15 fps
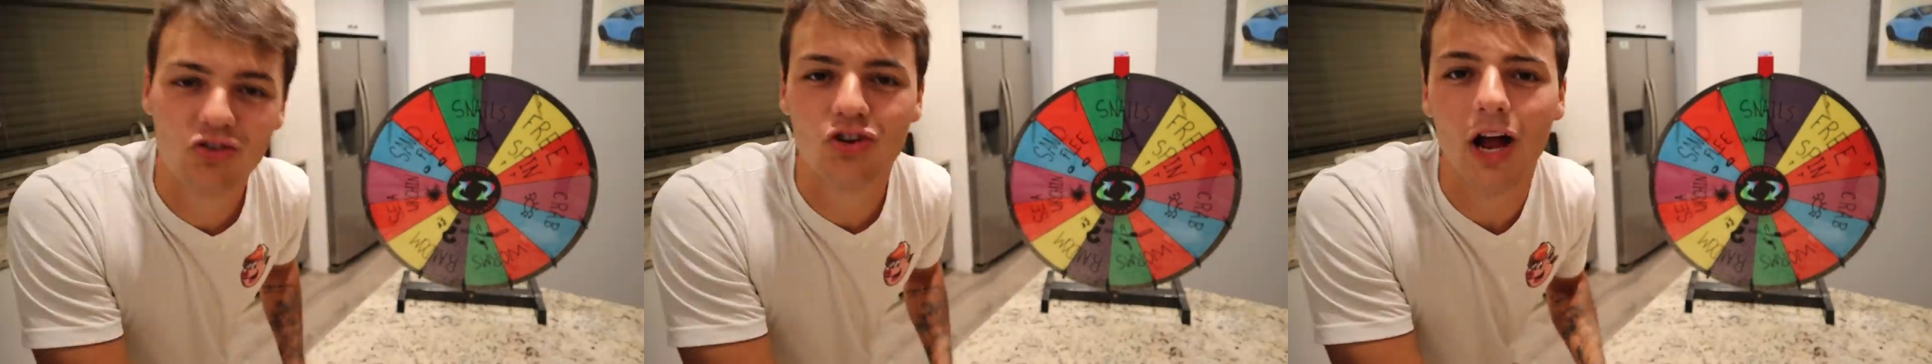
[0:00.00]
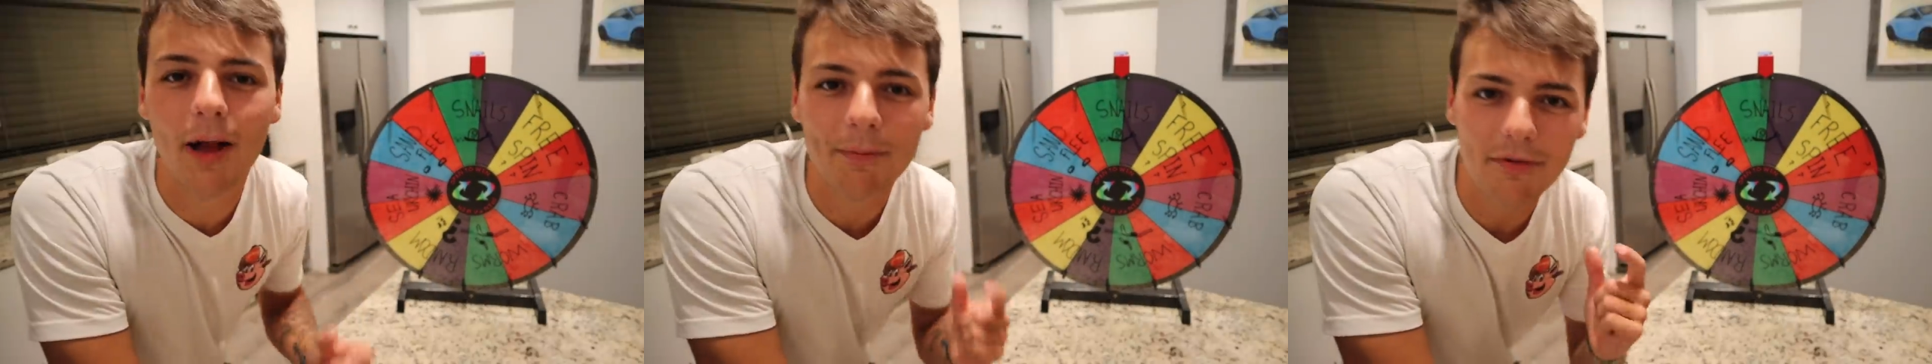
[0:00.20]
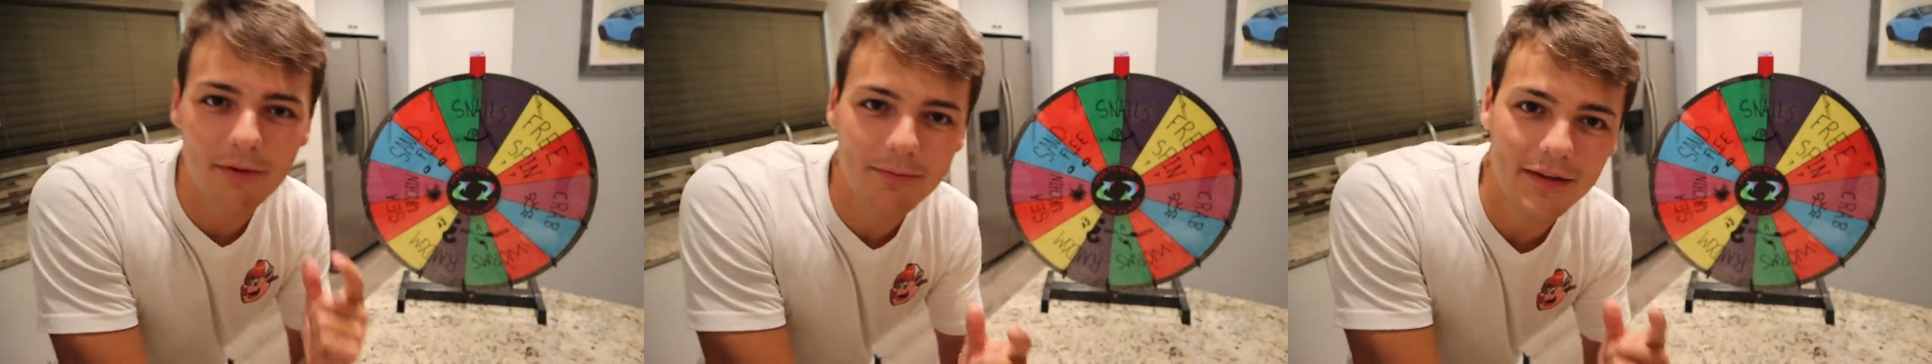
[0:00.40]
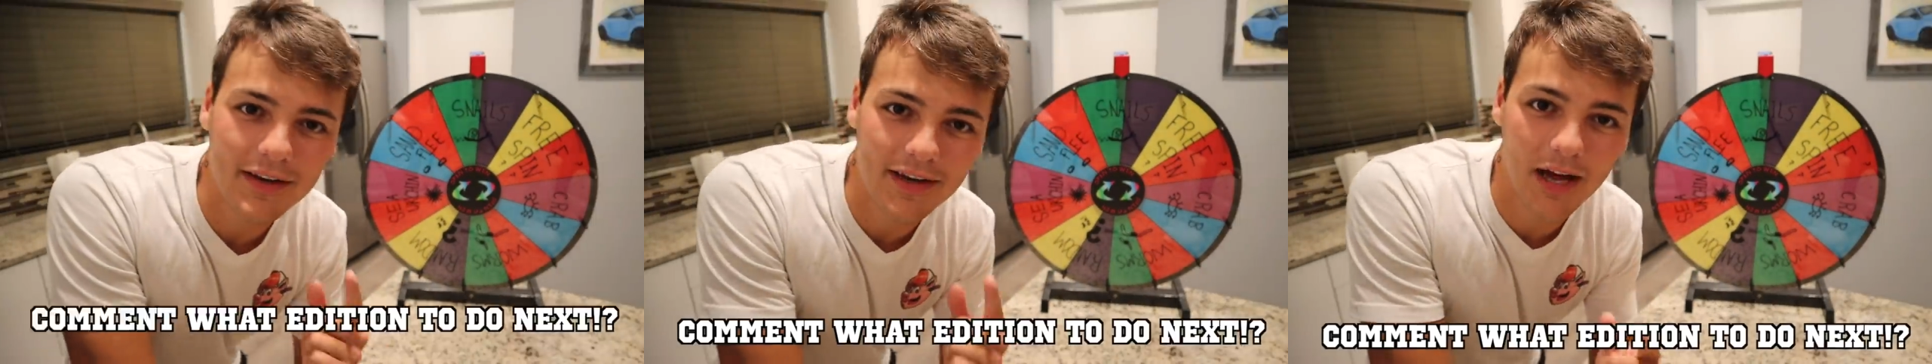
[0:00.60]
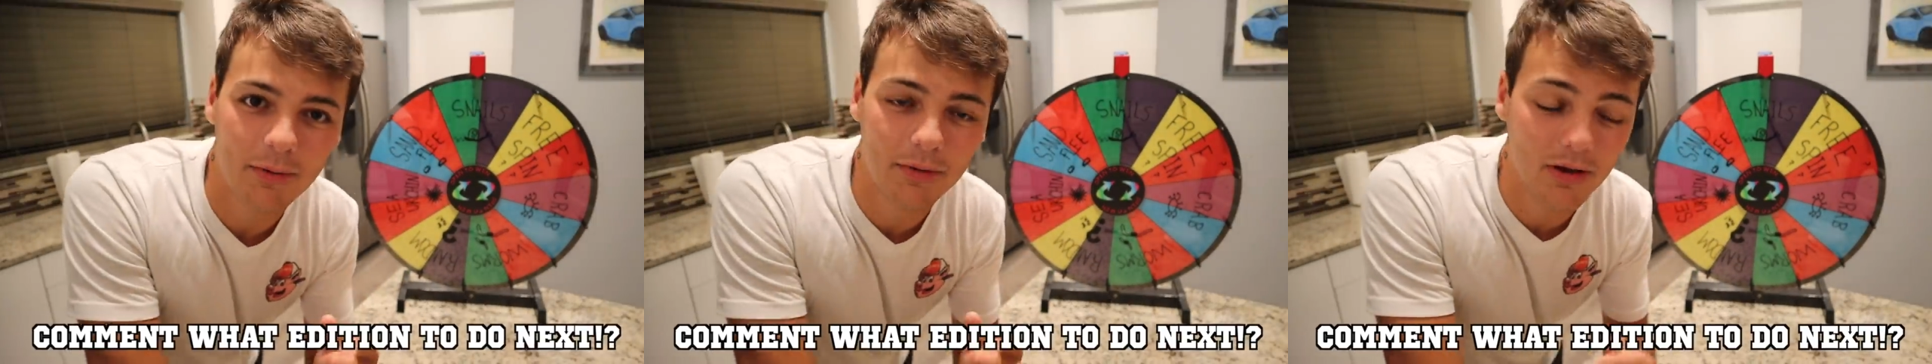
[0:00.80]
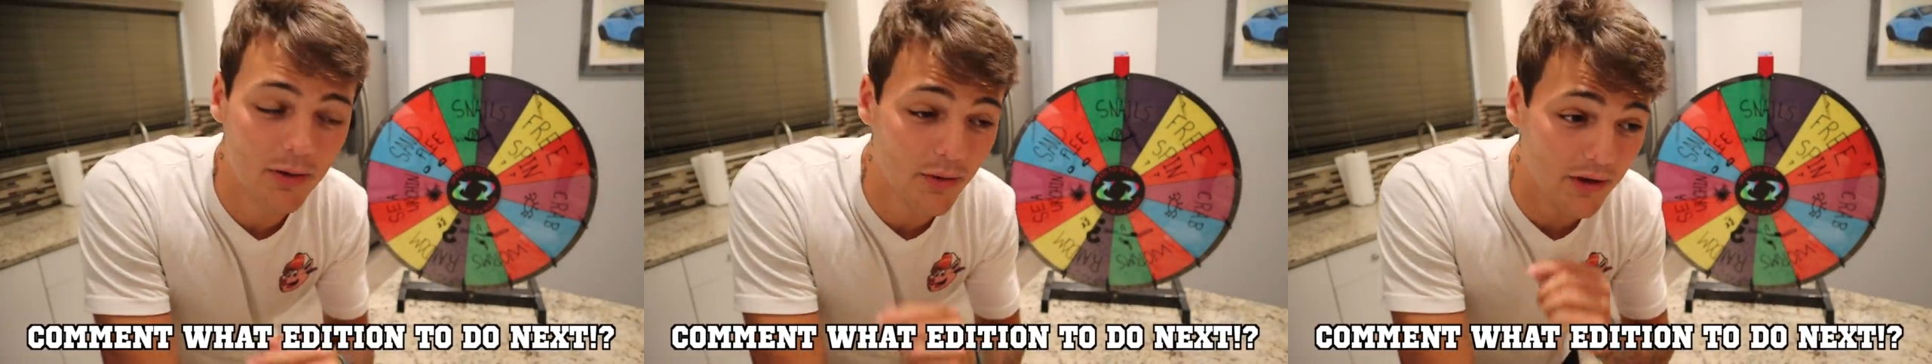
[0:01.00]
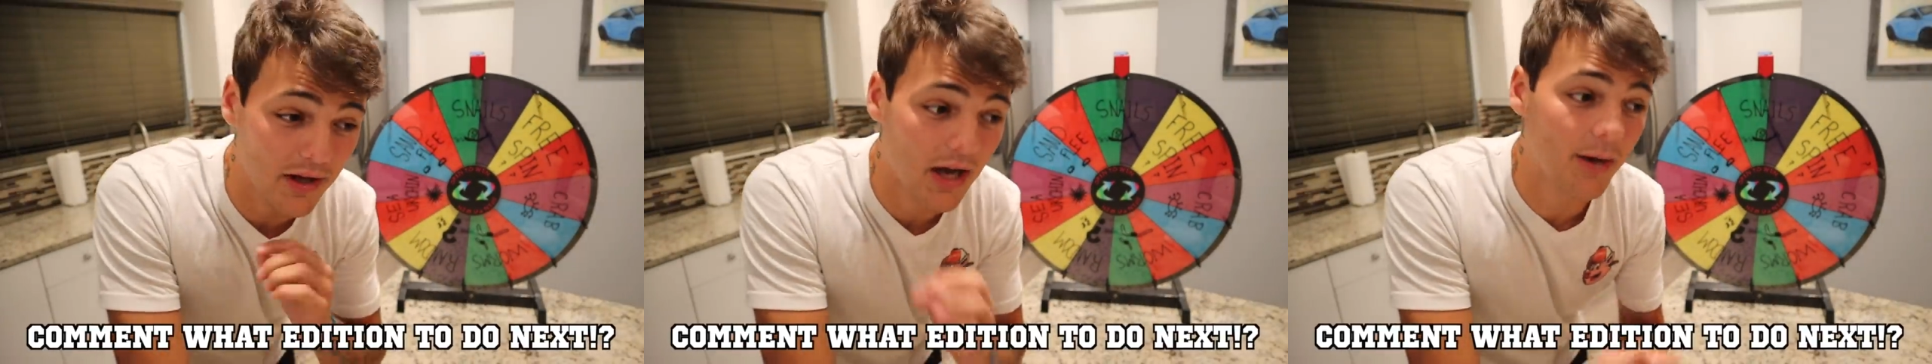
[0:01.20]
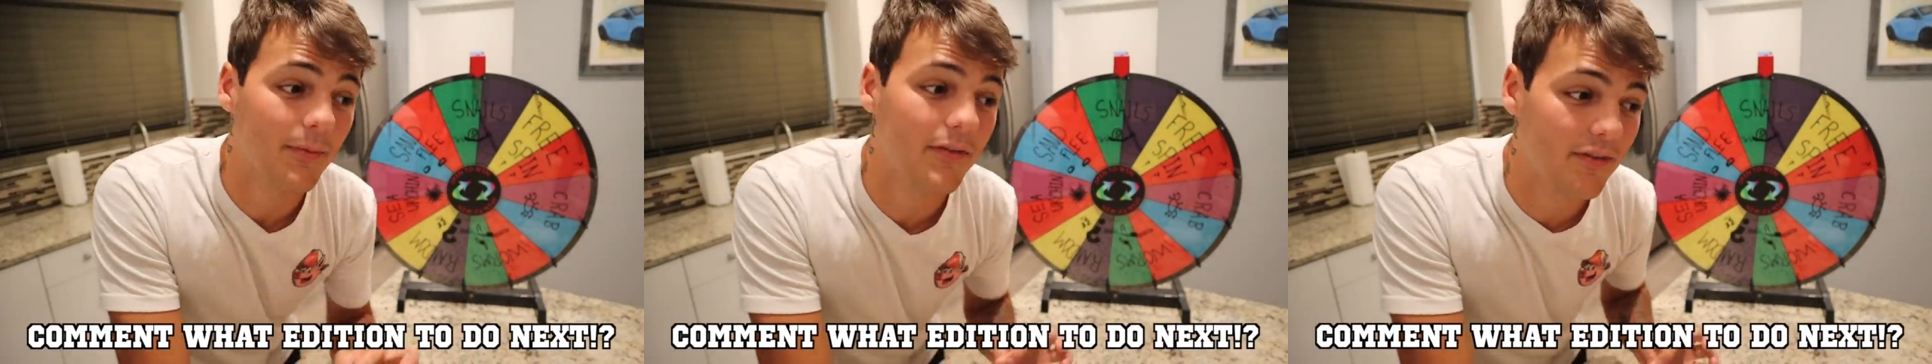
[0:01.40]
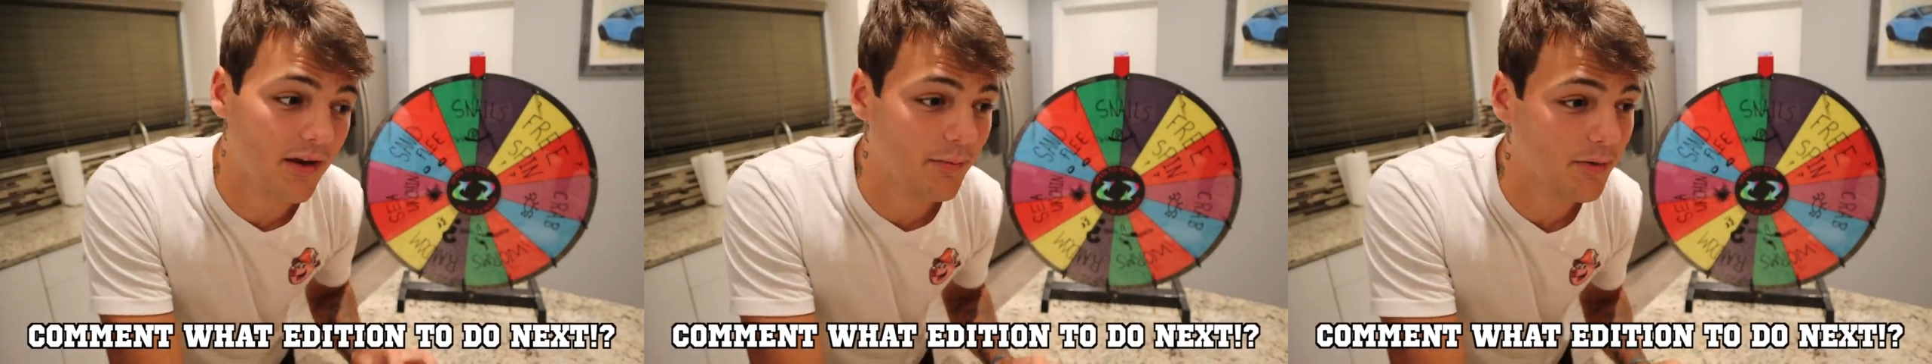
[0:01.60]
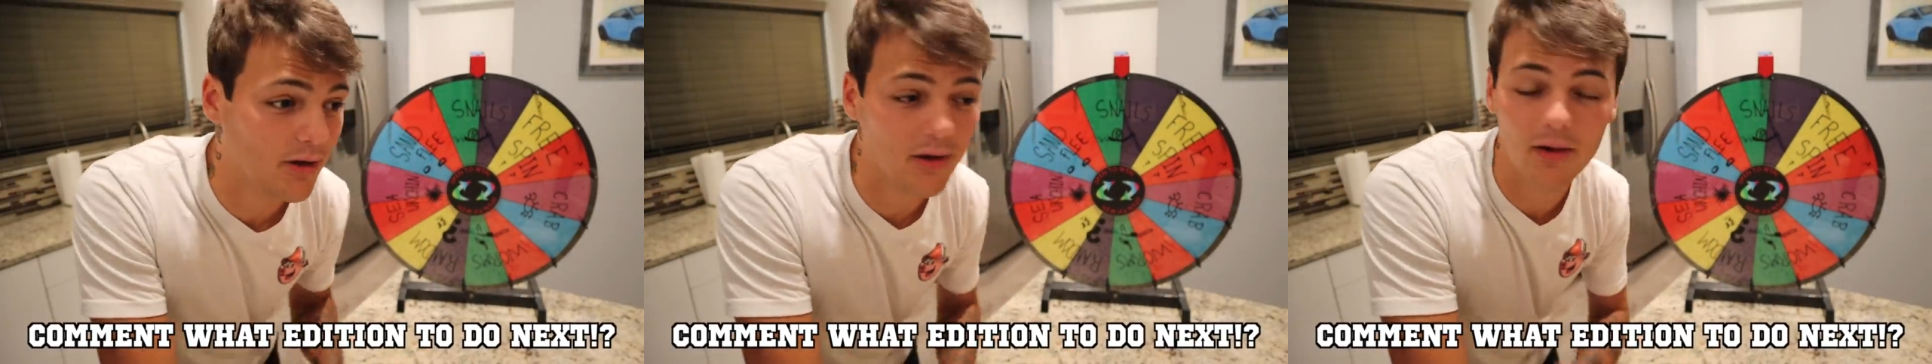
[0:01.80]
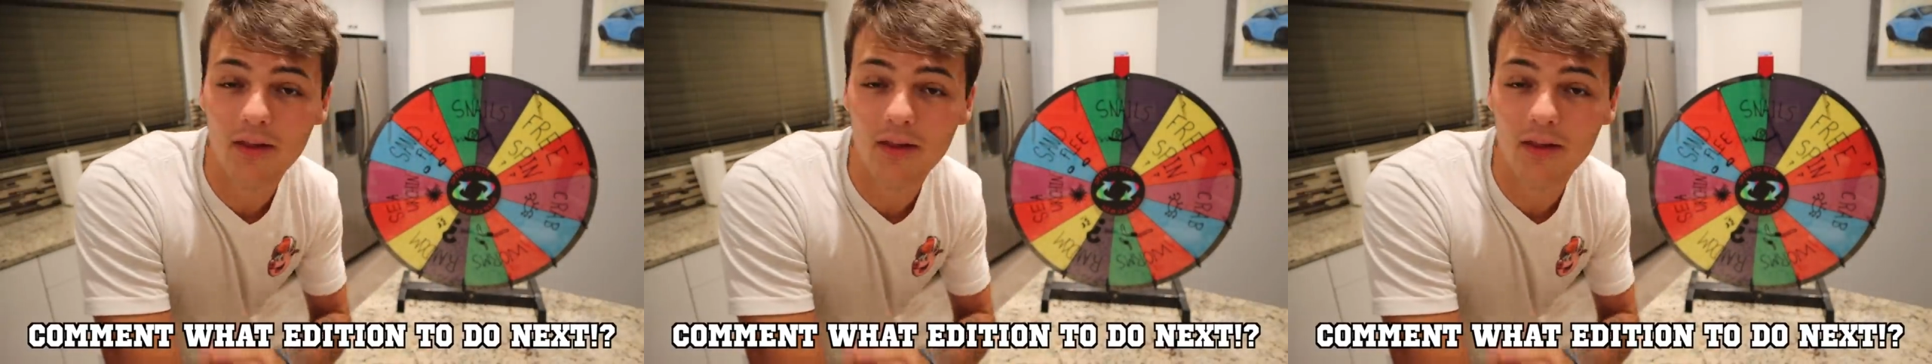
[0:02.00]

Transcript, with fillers: drop something down below in the comments down below.